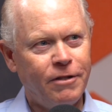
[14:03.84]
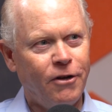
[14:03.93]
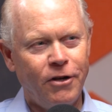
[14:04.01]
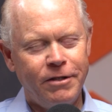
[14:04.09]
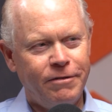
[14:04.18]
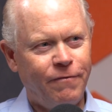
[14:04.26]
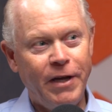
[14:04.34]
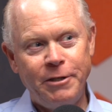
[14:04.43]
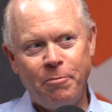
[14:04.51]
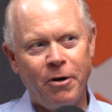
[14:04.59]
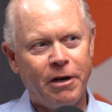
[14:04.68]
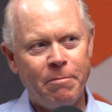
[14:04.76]
on
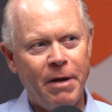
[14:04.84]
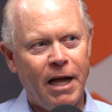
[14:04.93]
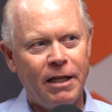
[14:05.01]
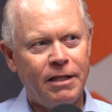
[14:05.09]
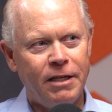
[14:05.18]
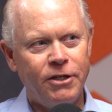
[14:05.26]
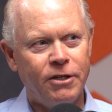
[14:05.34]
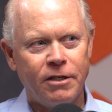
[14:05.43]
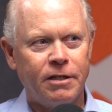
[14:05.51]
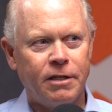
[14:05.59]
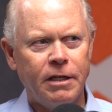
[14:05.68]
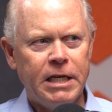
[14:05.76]
Facebook about that
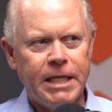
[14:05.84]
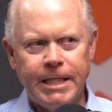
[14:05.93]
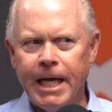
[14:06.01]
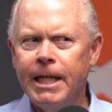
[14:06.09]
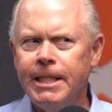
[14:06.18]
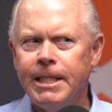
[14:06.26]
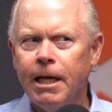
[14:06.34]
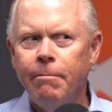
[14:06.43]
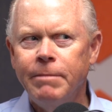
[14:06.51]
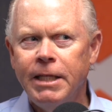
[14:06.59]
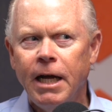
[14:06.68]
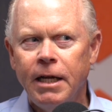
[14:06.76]
you're getting
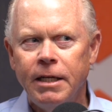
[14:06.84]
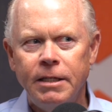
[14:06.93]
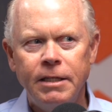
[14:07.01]
something done,